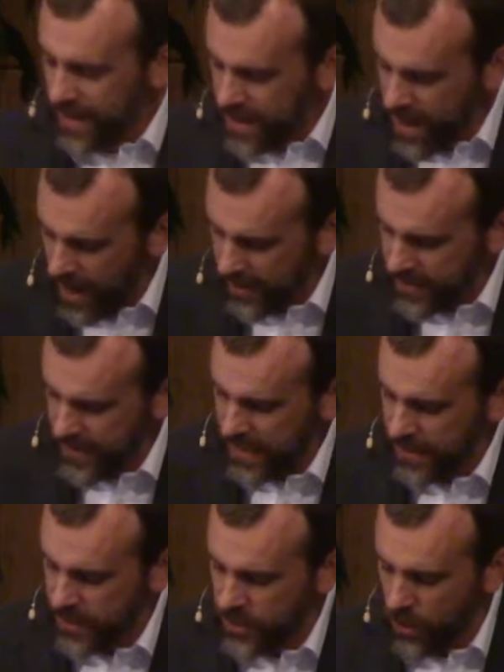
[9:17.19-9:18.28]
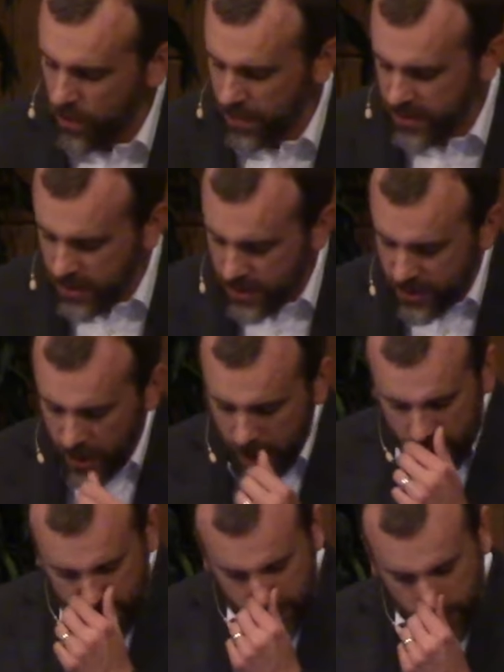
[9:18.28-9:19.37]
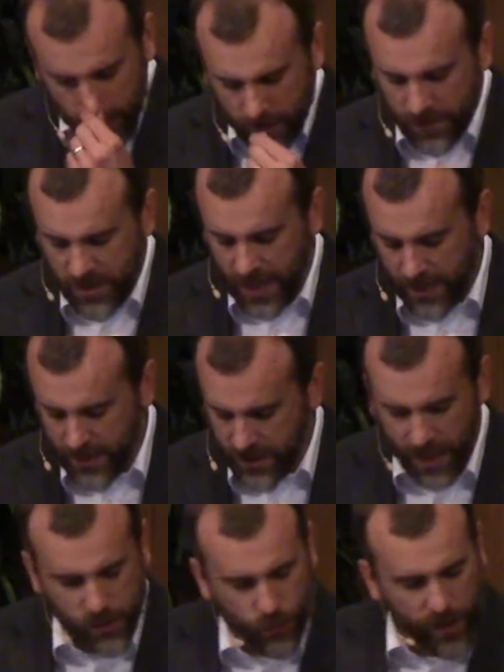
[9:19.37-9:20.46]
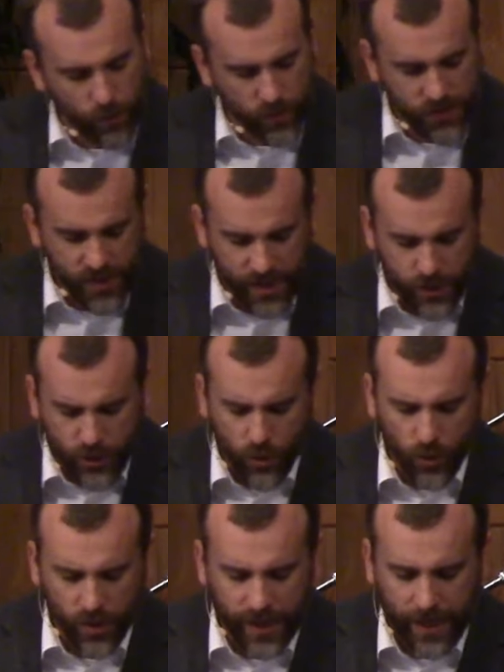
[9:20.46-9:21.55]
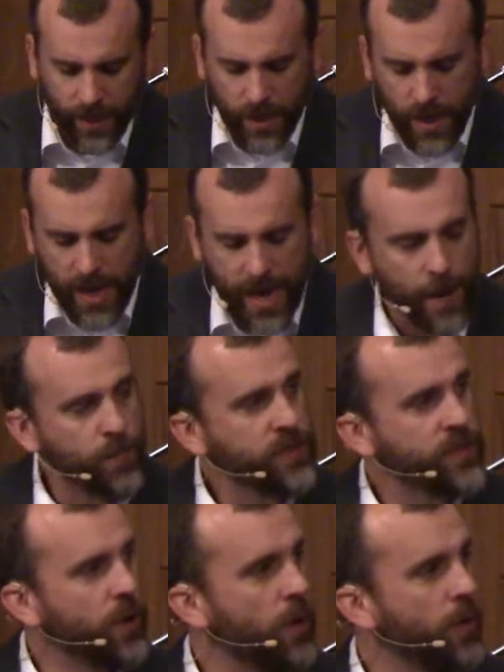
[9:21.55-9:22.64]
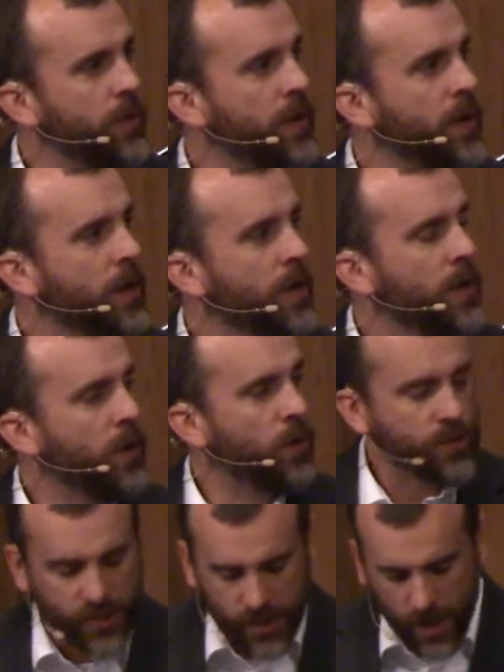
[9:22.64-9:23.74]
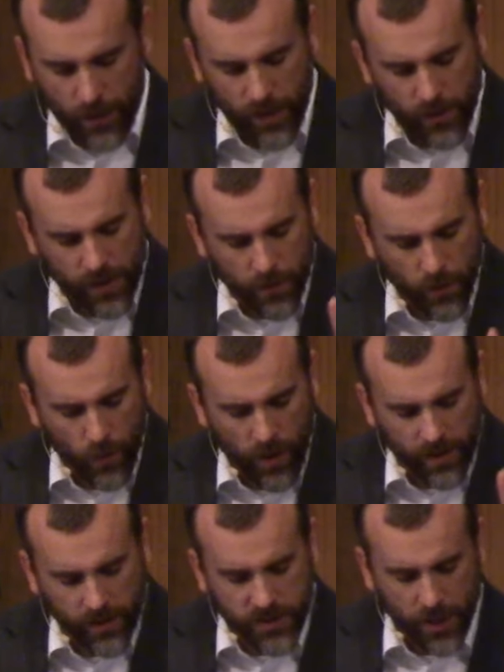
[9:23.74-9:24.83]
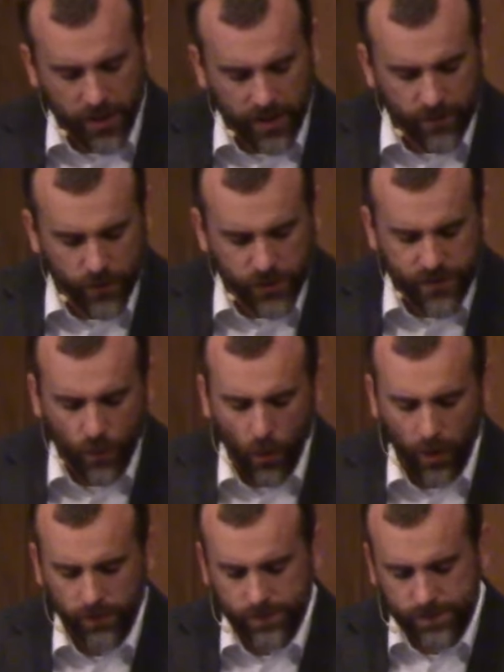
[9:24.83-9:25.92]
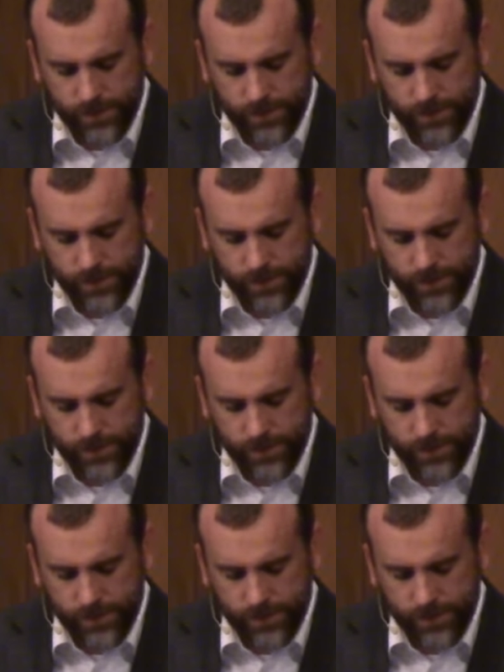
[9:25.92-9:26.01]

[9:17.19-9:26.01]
Not in the psalmist's circumstances, as we will see shortly. Episode or scenario number one, starting in verse 4.